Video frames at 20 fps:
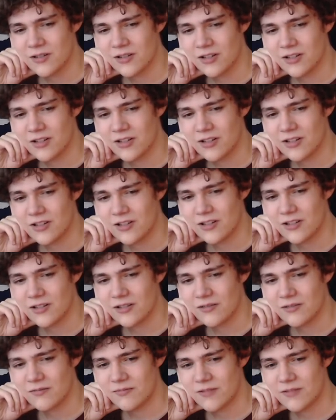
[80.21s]

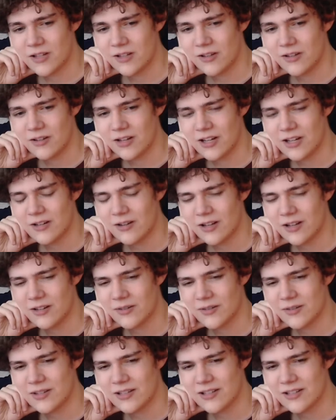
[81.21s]
I
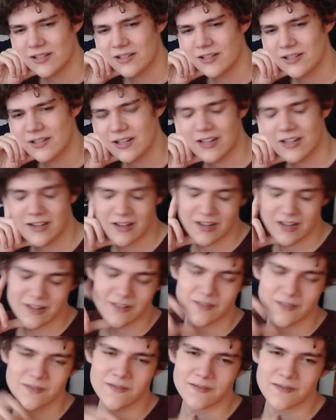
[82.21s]
don't think I
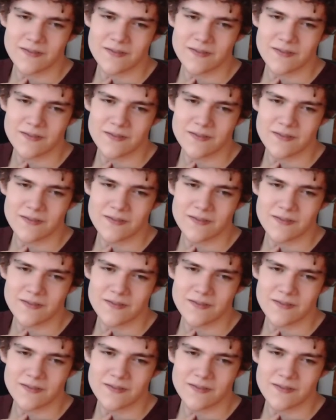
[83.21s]
have.